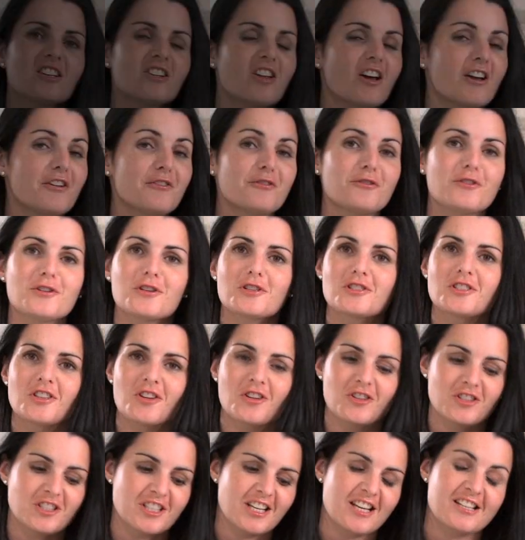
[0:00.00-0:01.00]
Life for your
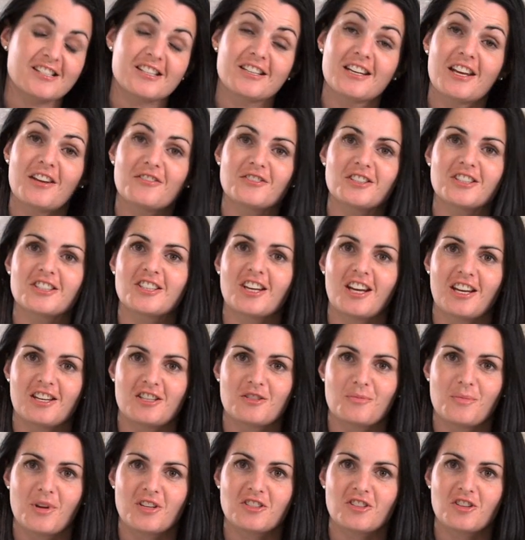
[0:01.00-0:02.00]
dog doesn't have to
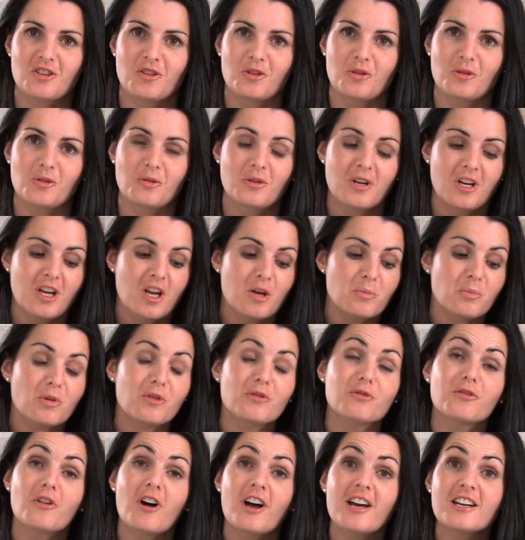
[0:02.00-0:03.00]
change much at all,
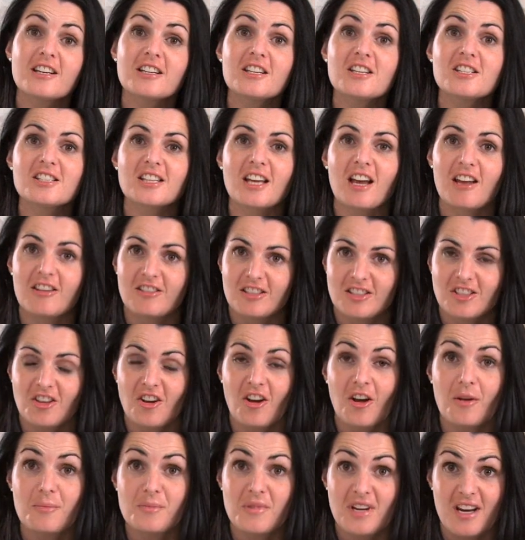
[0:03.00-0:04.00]
providing you take the
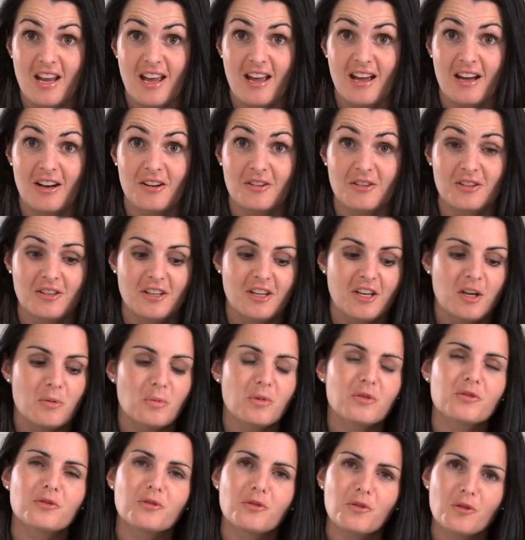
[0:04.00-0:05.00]
time now,
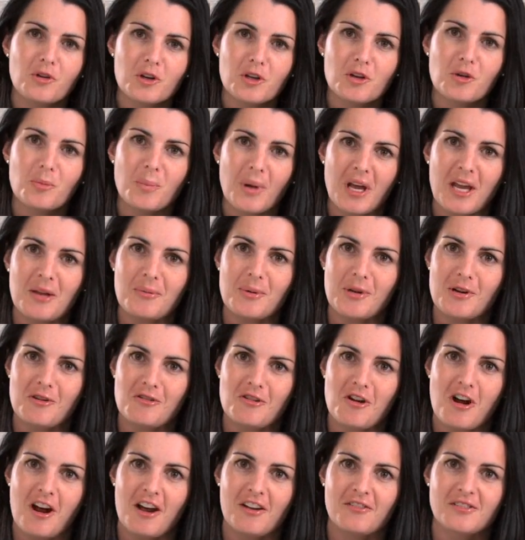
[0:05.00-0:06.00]
before your baby
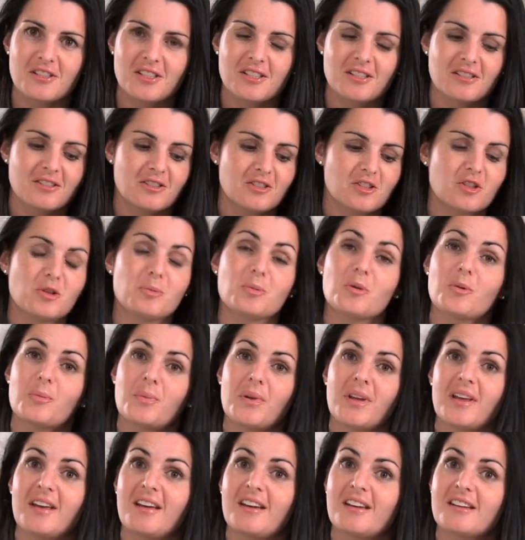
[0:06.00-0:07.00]
arrives, to
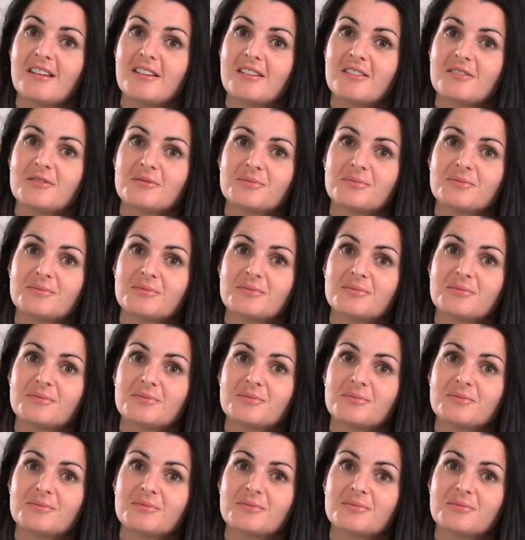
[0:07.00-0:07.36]
prepare.